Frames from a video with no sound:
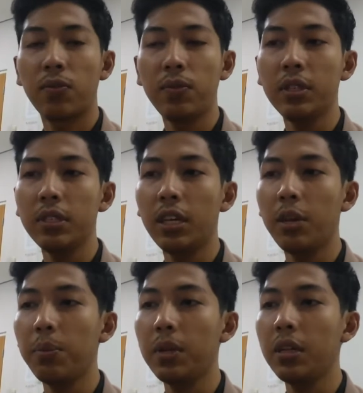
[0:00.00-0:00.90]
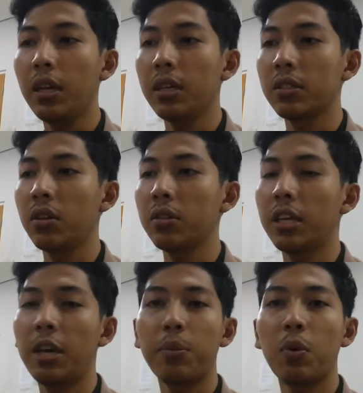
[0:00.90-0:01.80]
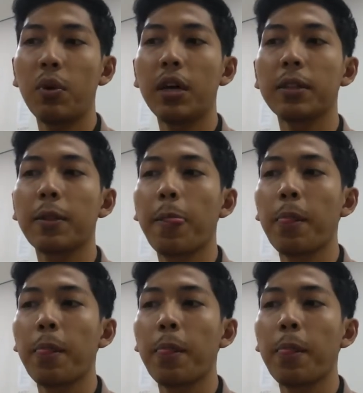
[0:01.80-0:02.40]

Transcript: first Apple as known the Apple I